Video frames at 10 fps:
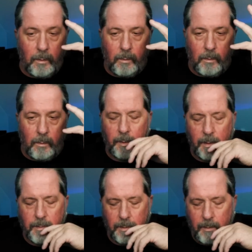
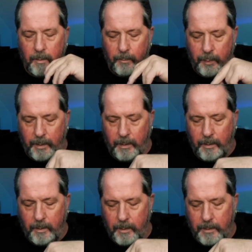surprisingly, but
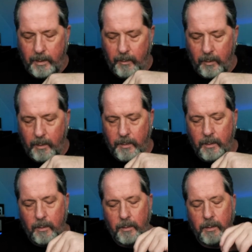this came across.
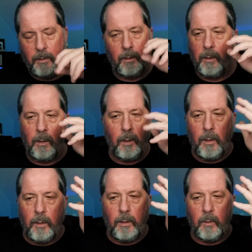
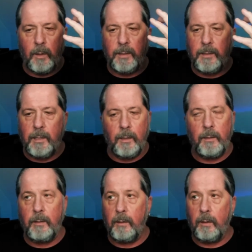There were a
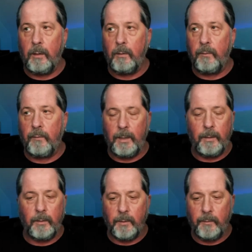ton of
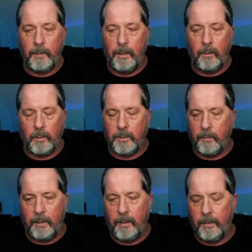flankers for that
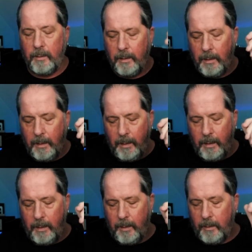Ultraviolet,
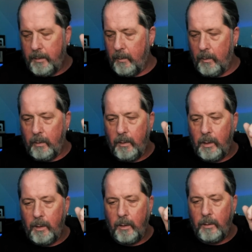and there were
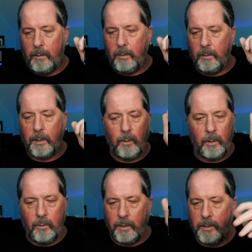liquid
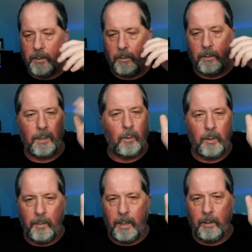crystal,
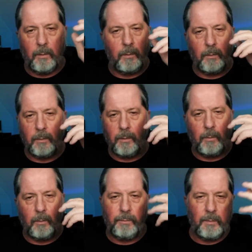liquid metal. There
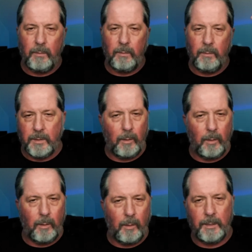were
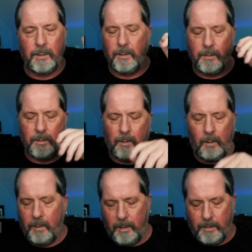summer editions,
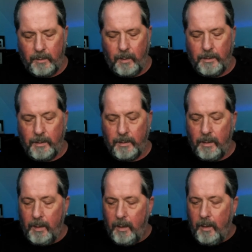all kinds of craziness.
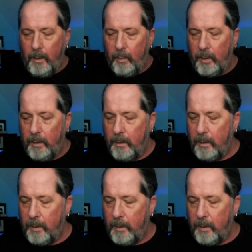But